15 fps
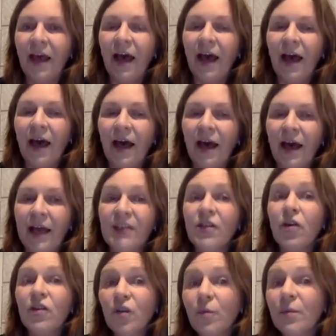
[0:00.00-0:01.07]
Uh, it's
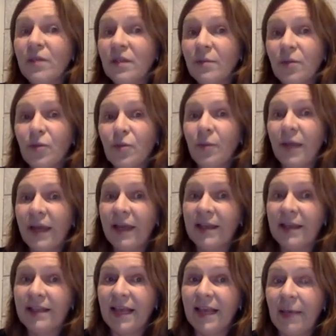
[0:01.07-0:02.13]
also possible to play
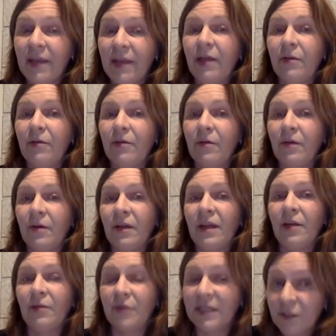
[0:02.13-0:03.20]
this game in a, uh, in
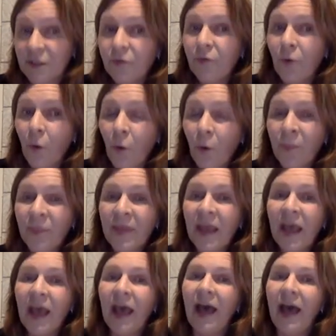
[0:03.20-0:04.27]
a written form.
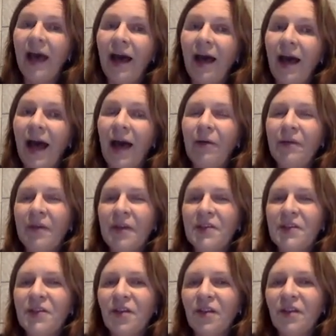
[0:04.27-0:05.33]
Uh, however,
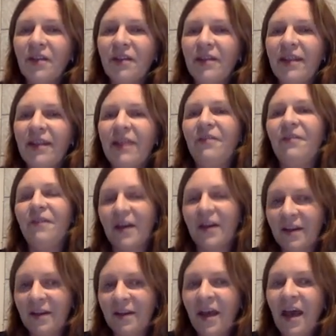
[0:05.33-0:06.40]
it's not that
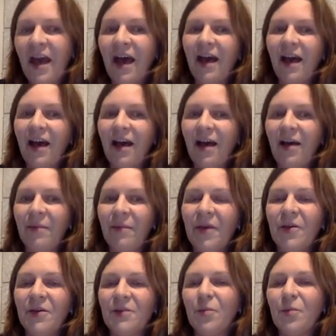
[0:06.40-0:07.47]
fun uh,
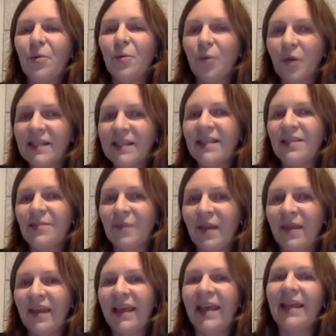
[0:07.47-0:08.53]
because what works is when
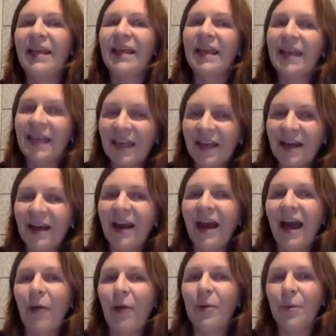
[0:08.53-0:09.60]
they can hear
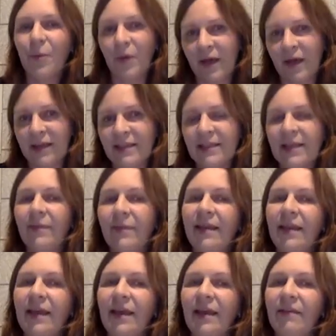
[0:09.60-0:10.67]
how it works, when
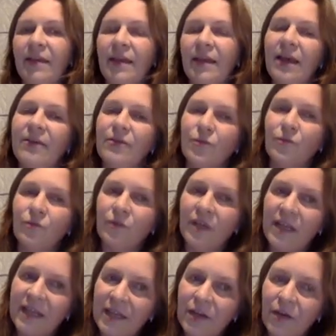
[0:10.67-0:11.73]
they, when they have to
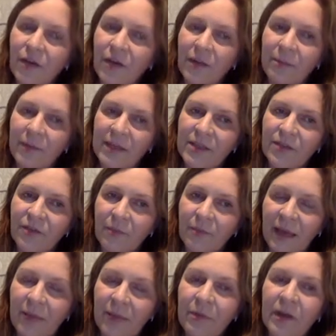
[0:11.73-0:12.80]
read it on a piece of
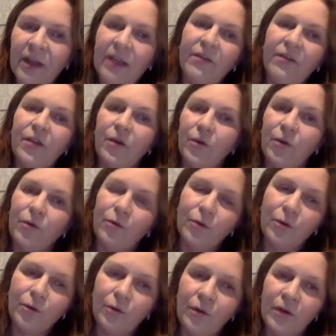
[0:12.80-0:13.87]
paper, even though you,
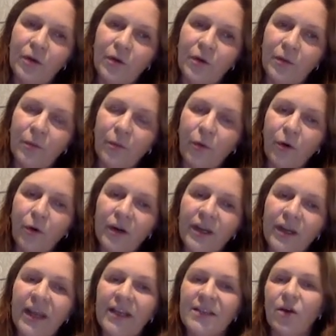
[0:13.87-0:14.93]
you do it on the board,
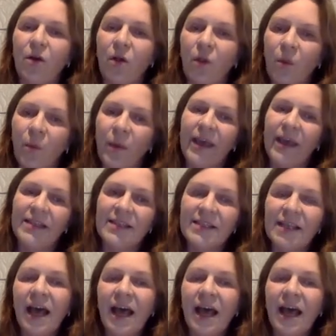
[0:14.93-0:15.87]
it's always